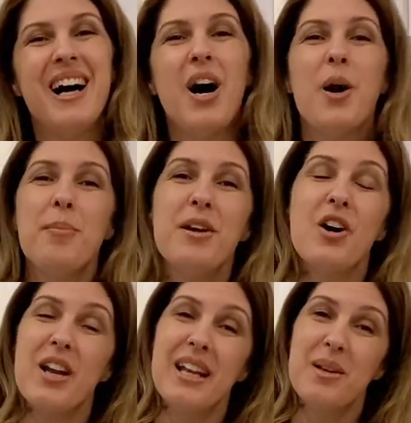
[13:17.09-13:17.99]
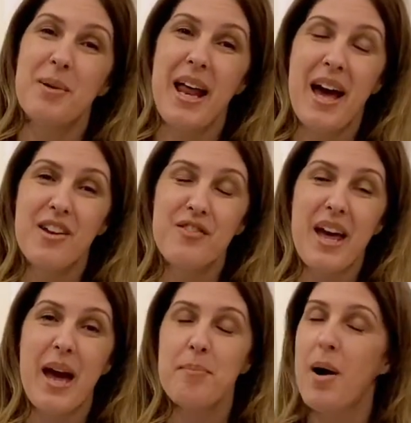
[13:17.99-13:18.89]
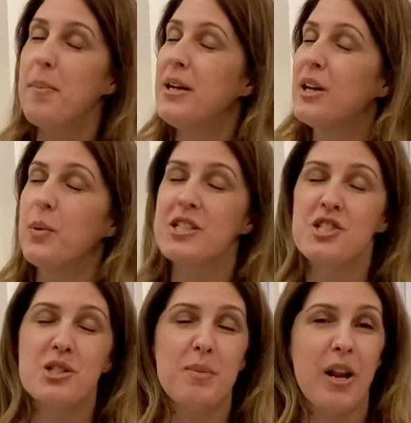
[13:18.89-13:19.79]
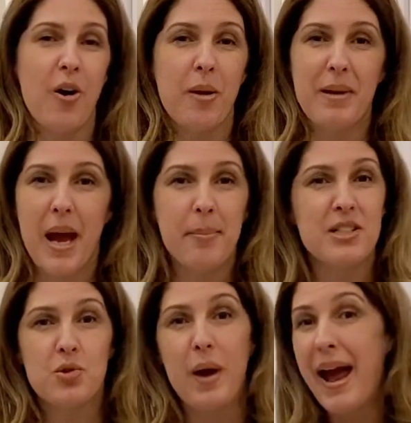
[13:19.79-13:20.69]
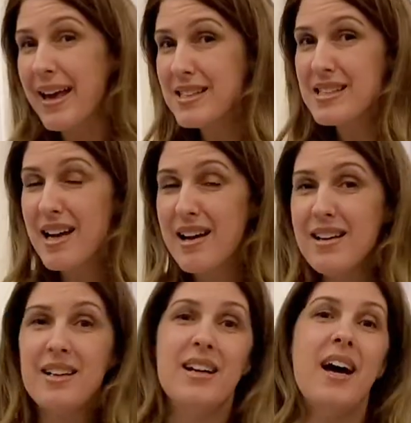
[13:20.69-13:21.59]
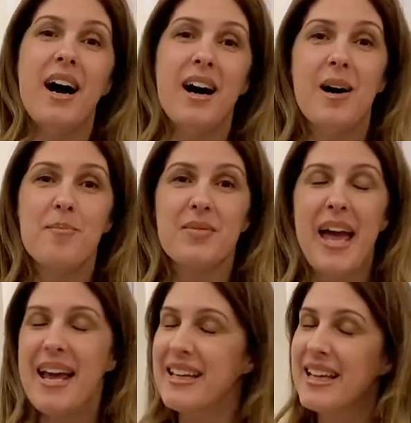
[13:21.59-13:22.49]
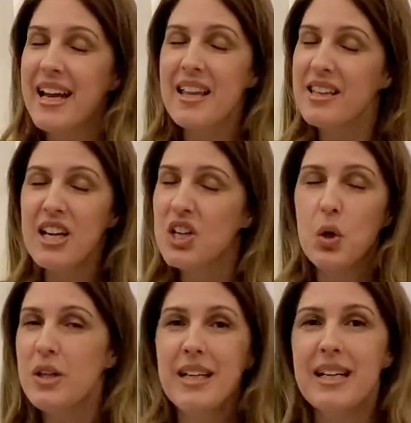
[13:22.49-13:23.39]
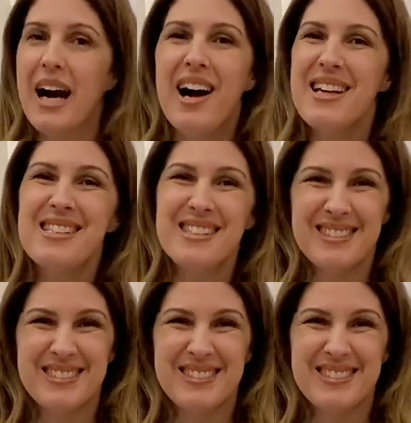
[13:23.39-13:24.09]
Hope you got a little bit out of that. Pop any questions below, I'd be happy to answer. And get out there cooking, guys.